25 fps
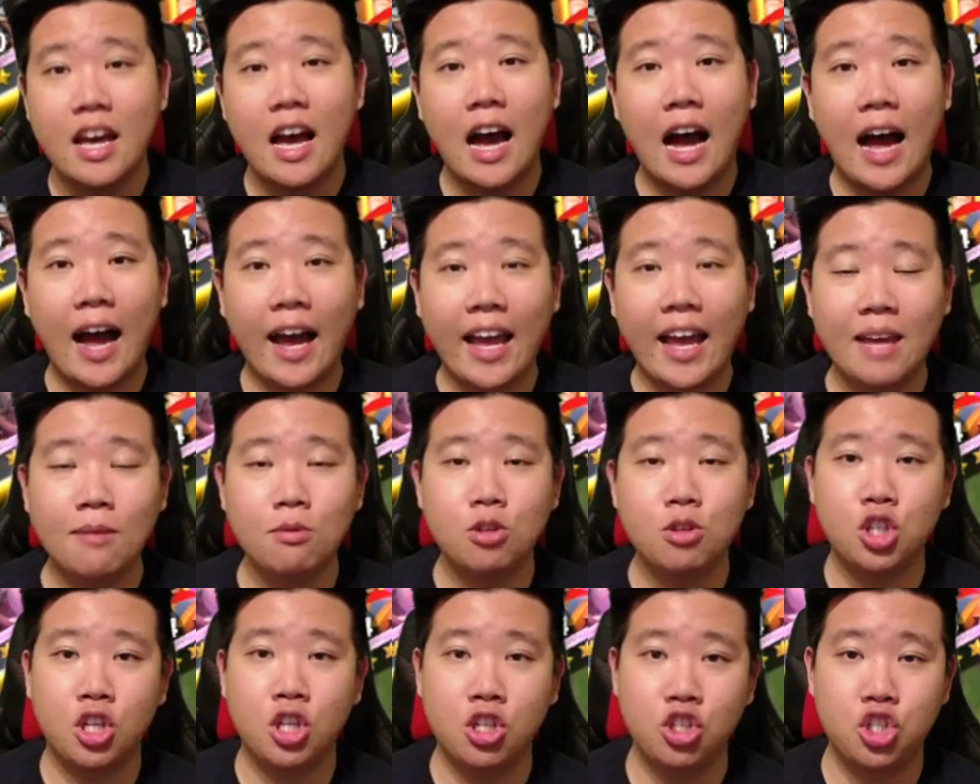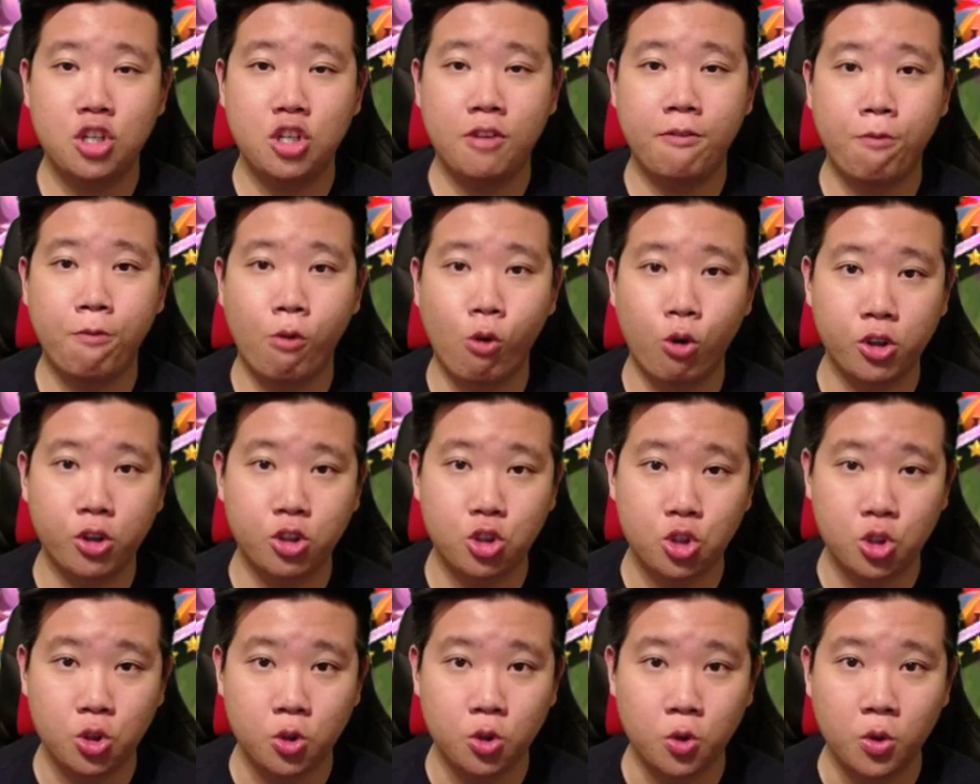I am
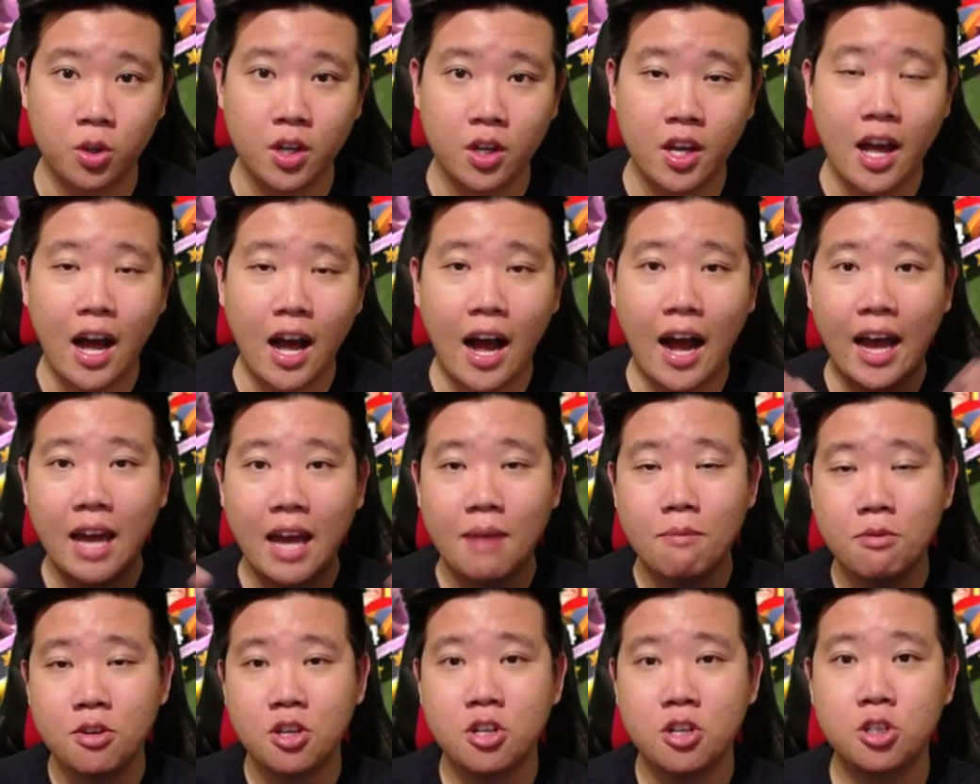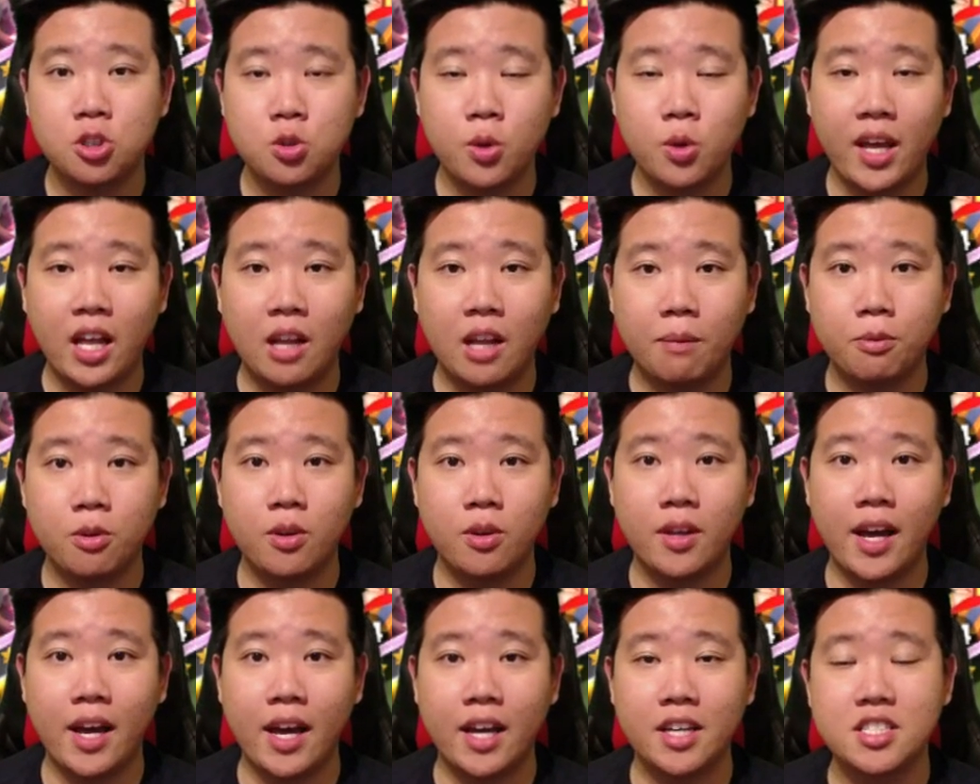Shinchi42. I am here to help you
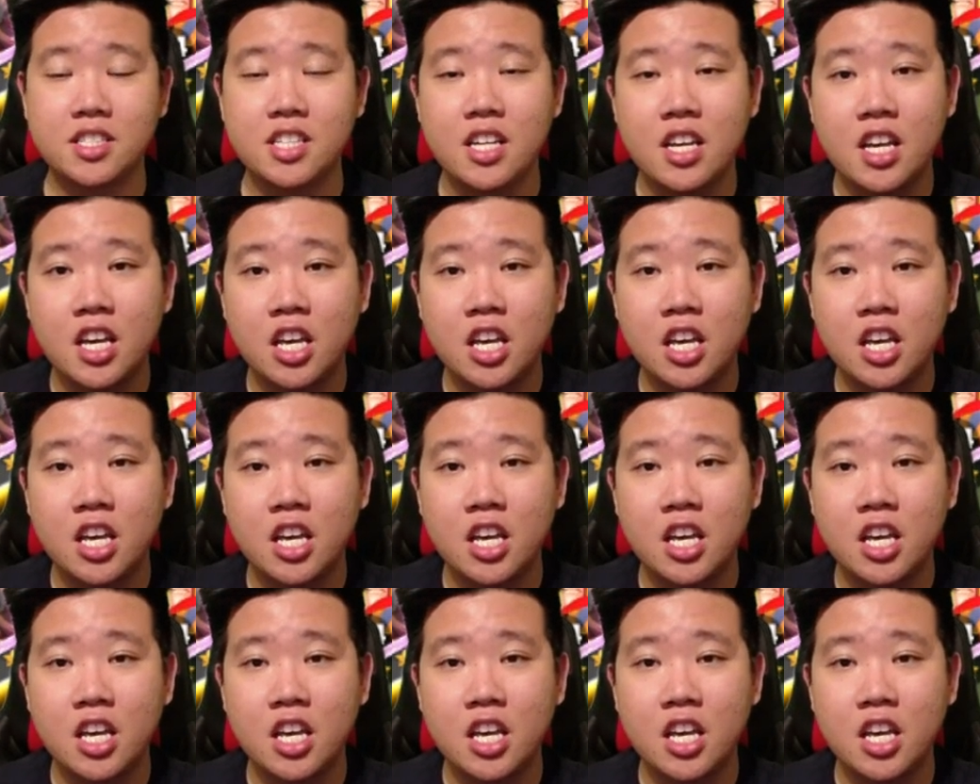guys.